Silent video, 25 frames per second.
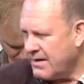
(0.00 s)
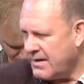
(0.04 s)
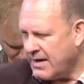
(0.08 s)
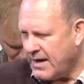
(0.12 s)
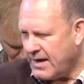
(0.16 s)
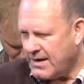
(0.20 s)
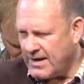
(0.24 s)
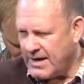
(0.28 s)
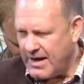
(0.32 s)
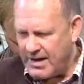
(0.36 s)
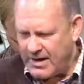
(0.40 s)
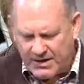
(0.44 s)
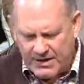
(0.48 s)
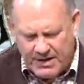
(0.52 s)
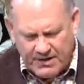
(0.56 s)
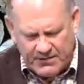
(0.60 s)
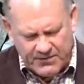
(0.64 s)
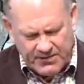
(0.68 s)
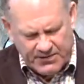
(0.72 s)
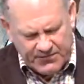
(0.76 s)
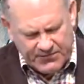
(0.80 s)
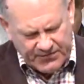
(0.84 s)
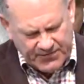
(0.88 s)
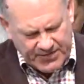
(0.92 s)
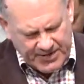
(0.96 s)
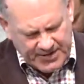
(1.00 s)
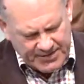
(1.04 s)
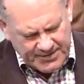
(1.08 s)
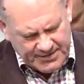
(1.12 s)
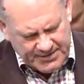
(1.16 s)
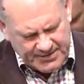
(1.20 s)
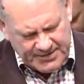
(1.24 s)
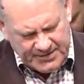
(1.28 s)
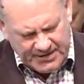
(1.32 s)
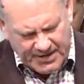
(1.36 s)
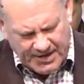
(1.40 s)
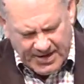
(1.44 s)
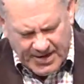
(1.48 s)
And now, loving
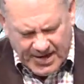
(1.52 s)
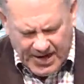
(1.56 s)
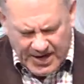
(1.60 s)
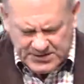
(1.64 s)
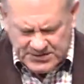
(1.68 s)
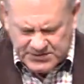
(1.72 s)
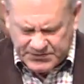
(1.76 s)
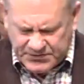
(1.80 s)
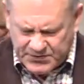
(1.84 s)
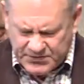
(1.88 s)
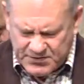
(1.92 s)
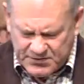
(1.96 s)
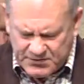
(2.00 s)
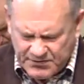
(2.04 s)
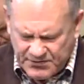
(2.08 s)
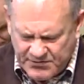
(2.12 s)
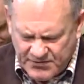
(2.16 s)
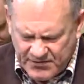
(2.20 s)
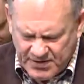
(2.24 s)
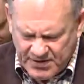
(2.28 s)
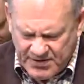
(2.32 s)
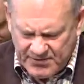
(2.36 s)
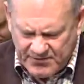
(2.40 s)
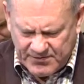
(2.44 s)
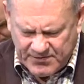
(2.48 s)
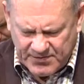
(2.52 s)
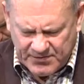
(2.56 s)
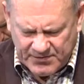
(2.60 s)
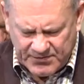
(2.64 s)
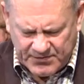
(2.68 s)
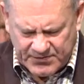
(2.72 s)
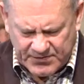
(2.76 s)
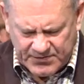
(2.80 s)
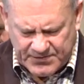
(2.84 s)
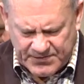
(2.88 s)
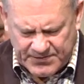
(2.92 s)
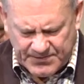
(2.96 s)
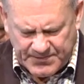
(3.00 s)
Father, I ask for your
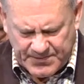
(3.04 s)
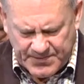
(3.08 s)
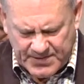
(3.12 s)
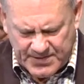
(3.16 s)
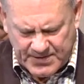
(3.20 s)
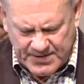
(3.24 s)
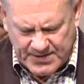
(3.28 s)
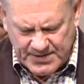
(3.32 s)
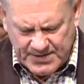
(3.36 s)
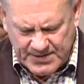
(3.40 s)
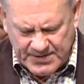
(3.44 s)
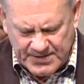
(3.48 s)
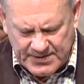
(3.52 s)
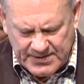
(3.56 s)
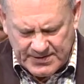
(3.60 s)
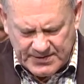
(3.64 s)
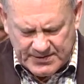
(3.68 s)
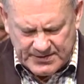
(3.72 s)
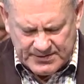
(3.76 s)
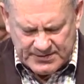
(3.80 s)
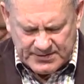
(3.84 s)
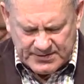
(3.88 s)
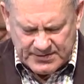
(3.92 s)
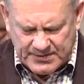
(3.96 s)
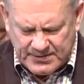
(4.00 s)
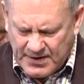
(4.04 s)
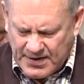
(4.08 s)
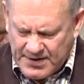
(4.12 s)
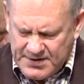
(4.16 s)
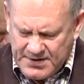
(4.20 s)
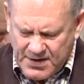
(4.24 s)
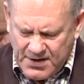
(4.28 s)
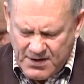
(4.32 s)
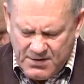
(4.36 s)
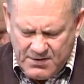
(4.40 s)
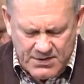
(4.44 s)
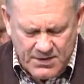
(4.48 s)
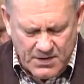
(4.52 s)
forgiveness. I
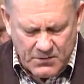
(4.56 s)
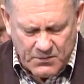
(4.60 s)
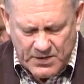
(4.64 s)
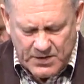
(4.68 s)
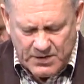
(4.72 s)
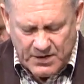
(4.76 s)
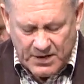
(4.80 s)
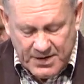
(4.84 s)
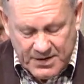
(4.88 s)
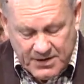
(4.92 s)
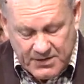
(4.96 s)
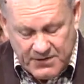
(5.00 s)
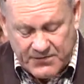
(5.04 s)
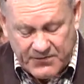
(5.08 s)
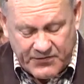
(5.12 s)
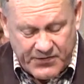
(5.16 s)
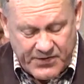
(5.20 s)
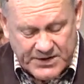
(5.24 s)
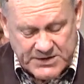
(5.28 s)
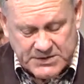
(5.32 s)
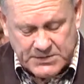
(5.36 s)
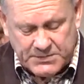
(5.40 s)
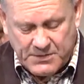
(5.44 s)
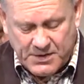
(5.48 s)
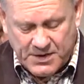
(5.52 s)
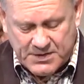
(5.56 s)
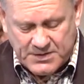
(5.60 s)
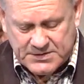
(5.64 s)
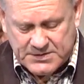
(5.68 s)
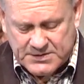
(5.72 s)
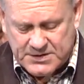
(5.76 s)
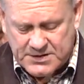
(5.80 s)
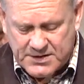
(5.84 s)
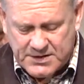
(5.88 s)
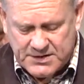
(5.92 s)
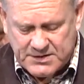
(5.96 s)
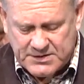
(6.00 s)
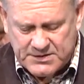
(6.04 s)
know that when I confess my
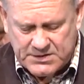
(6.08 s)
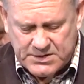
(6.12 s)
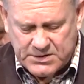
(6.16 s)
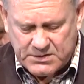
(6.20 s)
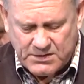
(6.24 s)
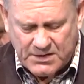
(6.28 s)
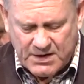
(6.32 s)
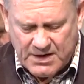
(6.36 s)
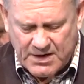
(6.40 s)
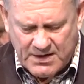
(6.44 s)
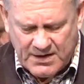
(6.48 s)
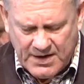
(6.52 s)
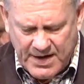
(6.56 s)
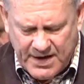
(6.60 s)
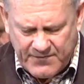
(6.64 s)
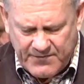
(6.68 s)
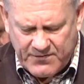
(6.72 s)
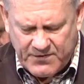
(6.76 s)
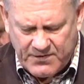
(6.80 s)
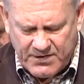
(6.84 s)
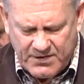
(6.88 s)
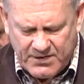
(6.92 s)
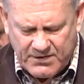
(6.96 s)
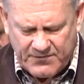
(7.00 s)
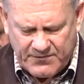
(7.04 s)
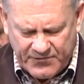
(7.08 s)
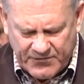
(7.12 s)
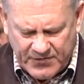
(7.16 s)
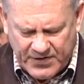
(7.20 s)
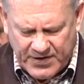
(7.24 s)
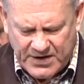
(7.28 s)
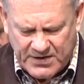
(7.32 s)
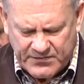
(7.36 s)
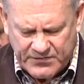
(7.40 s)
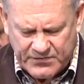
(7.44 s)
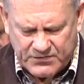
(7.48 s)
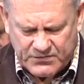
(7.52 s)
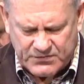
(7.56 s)
sins, you are ever
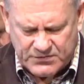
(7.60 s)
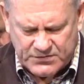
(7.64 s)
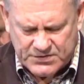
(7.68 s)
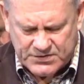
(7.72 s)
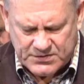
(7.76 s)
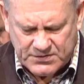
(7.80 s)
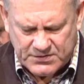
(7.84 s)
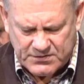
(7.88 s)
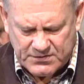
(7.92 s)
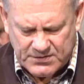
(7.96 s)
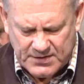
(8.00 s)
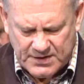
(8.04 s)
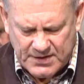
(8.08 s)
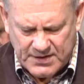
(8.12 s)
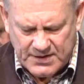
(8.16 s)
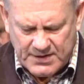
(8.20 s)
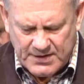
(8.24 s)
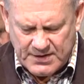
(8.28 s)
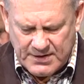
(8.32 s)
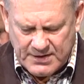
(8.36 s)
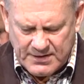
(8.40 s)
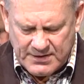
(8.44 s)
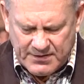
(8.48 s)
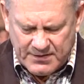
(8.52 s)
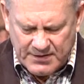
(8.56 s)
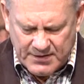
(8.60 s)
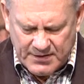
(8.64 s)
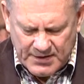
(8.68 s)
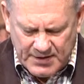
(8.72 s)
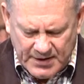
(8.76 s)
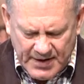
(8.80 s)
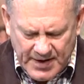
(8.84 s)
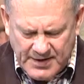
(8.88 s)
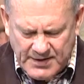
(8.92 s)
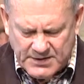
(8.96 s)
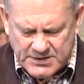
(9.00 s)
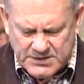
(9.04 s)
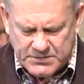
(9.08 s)
faithful to
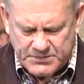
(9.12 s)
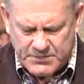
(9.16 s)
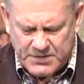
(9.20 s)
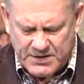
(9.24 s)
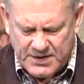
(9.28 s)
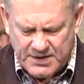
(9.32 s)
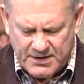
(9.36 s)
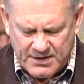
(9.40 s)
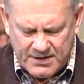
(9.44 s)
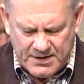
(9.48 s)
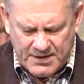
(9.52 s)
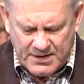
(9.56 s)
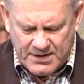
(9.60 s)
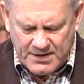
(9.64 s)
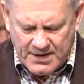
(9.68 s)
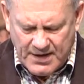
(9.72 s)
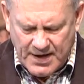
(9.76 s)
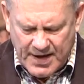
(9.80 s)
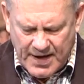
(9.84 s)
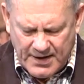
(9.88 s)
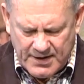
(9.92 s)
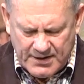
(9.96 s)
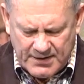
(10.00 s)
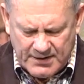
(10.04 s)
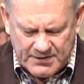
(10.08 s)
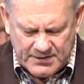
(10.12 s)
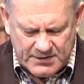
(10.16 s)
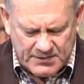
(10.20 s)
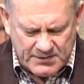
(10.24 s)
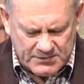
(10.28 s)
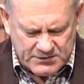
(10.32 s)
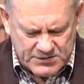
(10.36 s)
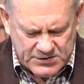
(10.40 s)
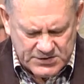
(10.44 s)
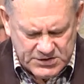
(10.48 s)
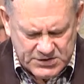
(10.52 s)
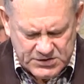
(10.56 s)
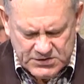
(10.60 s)
cleanse me and
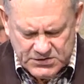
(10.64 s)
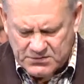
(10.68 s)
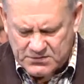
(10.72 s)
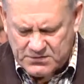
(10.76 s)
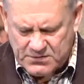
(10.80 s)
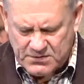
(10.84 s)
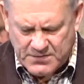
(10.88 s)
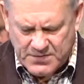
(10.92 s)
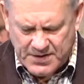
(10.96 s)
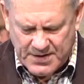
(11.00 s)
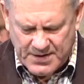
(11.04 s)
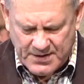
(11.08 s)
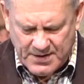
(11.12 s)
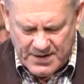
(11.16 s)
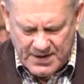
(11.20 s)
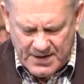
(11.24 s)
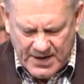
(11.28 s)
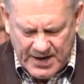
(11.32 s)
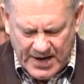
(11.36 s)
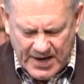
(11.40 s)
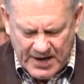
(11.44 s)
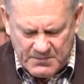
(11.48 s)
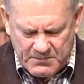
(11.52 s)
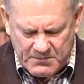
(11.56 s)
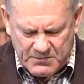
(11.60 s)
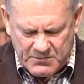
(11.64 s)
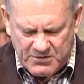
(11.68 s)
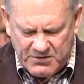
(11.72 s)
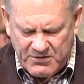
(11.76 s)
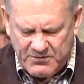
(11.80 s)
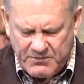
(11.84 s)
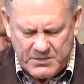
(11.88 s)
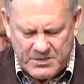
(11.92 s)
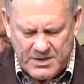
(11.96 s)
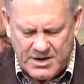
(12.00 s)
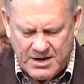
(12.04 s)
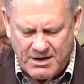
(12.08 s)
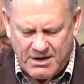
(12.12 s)
restore me and
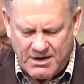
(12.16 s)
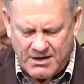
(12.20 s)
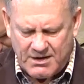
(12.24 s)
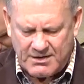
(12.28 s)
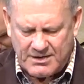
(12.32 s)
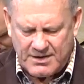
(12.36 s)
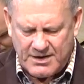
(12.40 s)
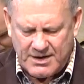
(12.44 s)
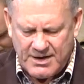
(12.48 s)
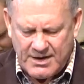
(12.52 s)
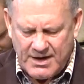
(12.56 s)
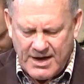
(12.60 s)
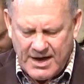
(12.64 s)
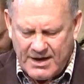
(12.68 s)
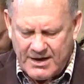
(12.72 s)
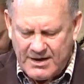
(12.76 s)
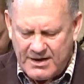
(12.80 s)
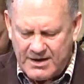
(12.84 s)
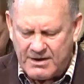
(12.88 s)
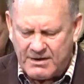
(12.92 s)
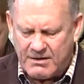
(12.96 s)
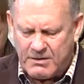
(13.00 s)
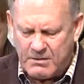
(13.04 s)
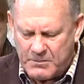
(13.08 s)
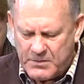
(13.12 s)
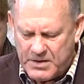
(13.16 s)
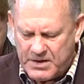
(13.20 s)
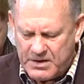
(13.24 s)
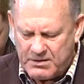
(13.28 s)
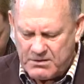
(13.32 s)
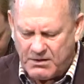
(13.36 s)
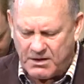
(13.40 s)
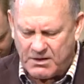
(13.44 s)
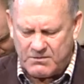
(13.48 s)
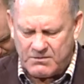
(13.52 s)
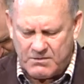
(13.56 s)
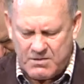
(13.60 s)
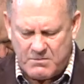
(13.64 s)
move me on and help me
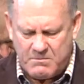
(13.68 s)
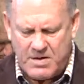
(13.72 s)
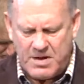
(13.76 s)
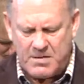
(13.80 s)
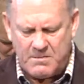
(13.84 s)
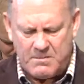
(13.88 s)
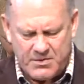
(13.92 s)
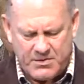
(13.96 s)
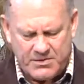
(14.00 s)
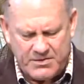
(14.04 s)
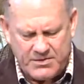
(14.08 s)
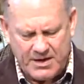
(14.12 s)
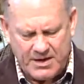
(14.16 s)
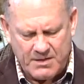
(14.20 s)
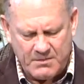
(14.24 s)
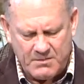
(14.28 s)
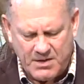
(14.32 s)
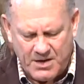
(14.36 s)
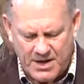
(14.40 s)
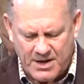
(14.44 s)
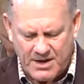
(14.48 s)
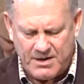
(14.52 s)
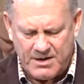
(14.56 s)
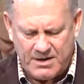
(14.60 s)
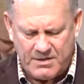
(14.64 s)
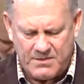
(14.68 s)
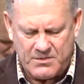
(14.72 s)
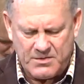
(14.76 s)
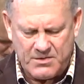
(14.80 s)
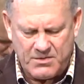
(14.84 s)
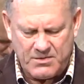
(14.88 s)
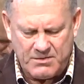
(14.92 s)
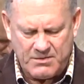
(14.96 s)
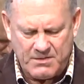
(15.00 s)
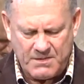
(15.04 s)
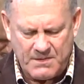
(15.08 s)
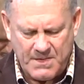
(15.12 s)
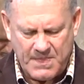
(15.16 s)
not remember them
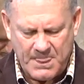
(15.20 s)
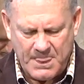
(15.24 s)
anymore.